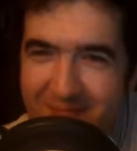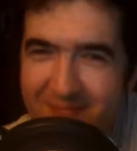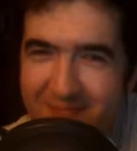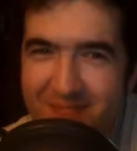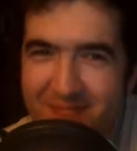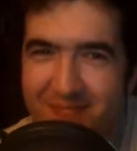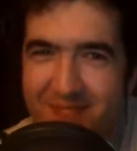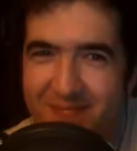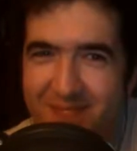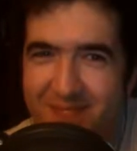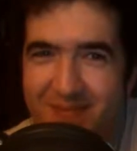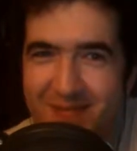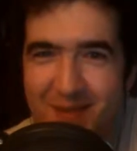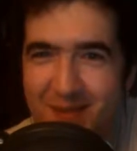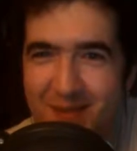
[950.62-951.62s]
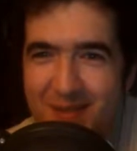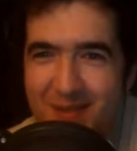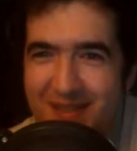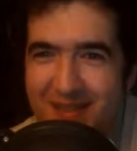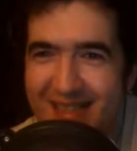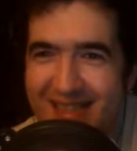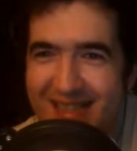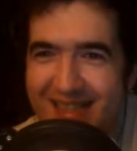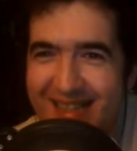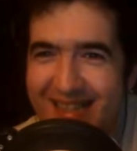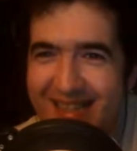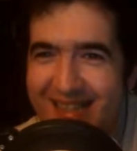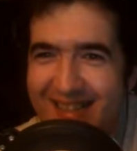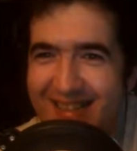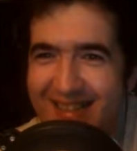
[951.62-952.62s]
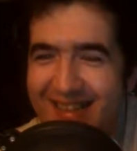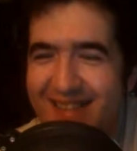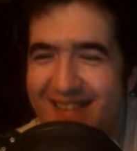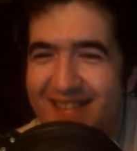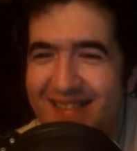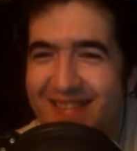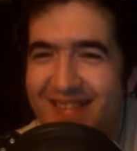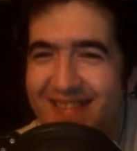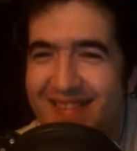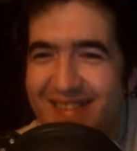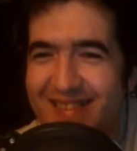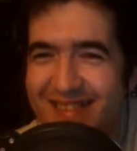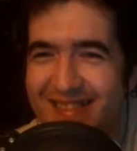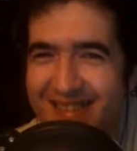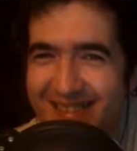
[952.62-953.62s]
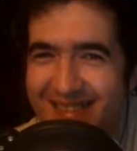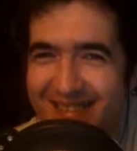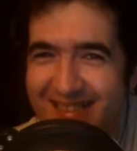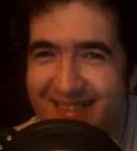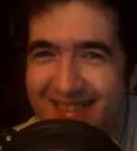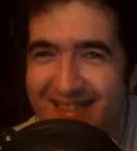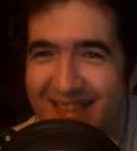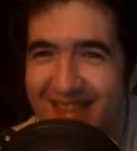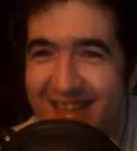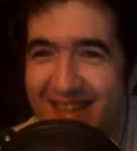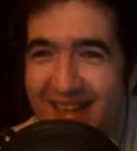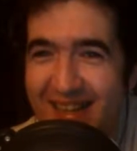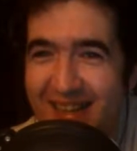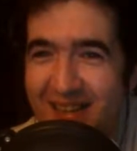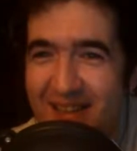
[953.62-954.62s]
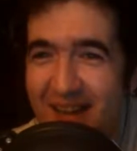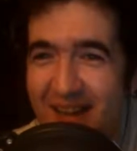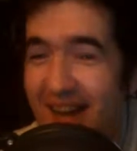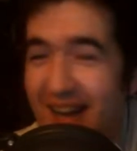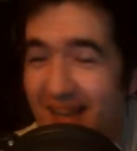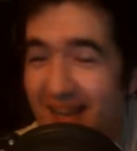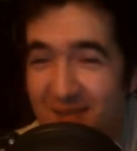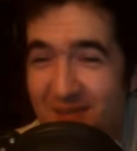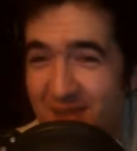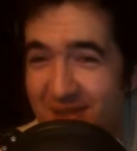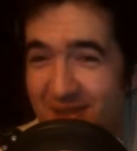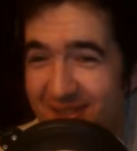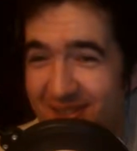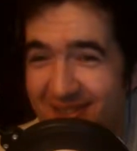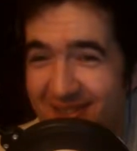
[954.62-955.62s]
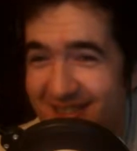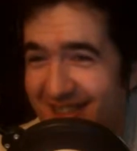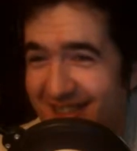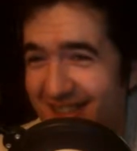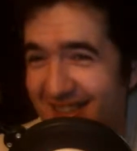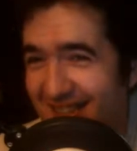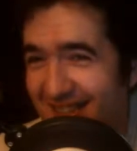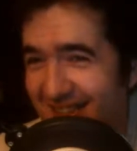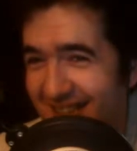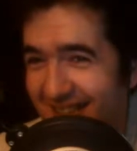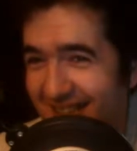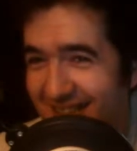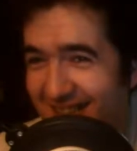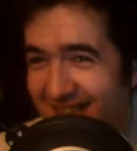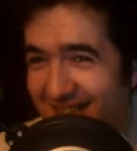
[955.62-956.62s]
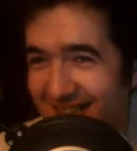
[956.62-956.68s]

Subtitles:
This person isn't speaking.